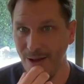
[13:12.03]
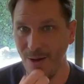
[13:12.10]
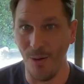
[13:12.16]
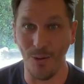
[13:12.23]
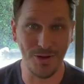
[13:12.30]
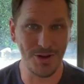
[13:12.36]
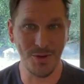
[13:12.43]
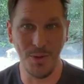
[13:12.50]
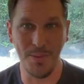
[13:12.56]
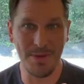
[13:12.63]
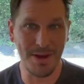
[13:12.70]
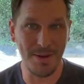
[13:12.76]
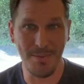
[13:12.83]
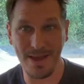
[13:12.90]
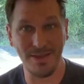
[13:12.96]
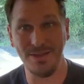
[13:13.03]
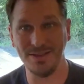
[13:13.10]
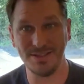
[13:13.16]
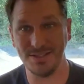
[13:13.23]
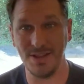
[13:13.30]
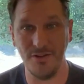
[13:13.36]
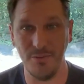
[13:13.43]
Or do you want me to make
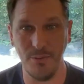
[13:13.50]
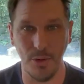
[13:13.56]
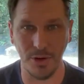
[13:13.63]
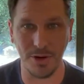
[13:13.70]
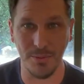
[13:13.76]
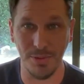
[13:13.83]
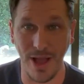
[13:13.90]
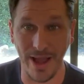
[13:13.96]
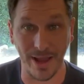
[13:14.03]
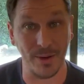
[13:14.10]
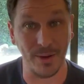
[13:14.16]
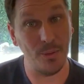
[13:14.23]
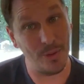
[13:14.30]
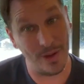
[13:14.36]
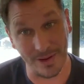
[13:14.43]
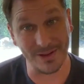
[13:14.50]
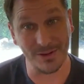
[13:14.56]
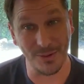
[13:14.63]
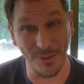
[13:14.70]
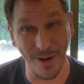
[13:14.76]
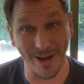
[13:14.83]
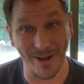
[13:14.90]
this stuff more compliant? Well,
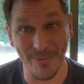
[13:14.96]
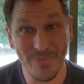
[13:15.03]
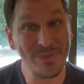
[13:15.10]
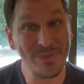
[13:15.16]
guess what?